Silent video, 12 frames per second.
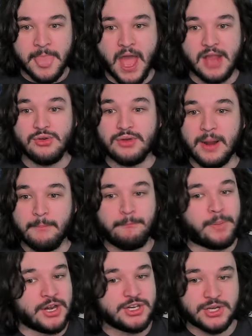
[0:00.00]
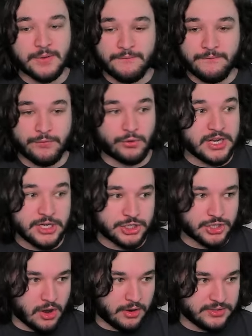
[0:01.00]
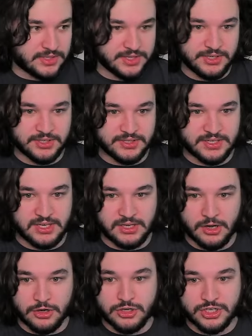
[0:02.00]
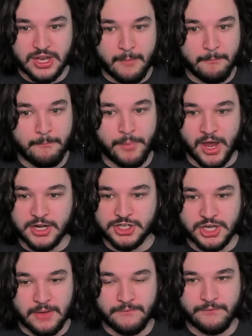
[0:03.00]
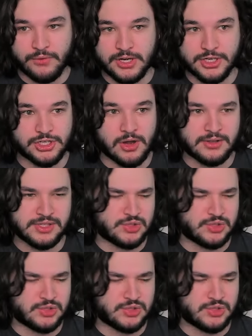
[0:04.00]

And you get a bunch of free shards. As you can see here, you just get a bunch of free shards.